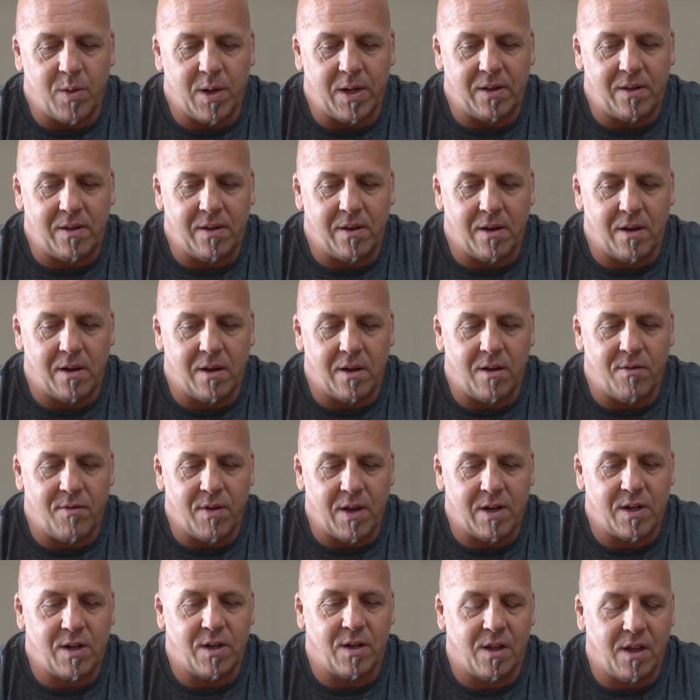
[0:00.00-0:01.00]
but
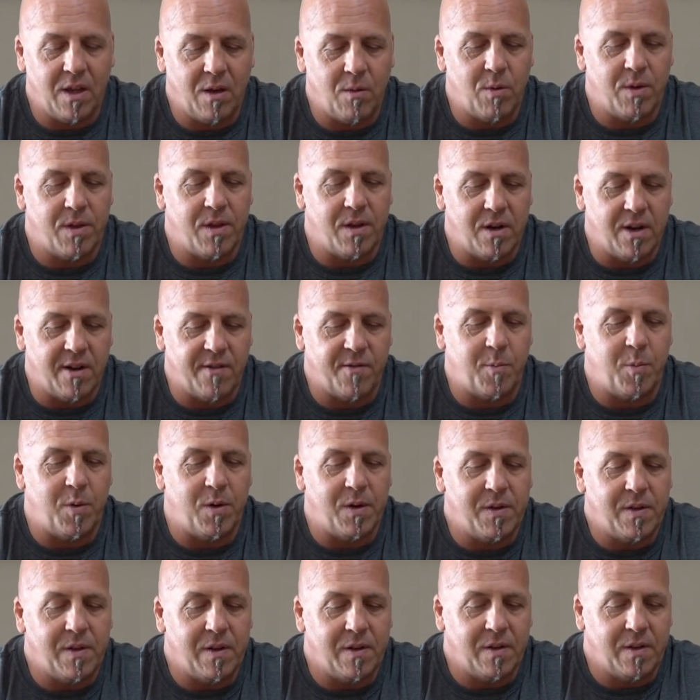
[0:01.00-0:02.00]
eventually, with enough
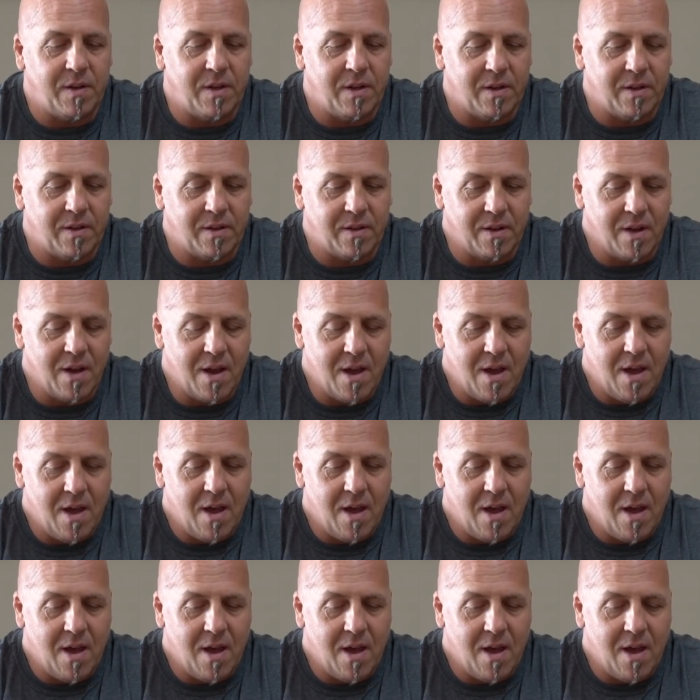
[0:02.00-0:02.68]
persistence,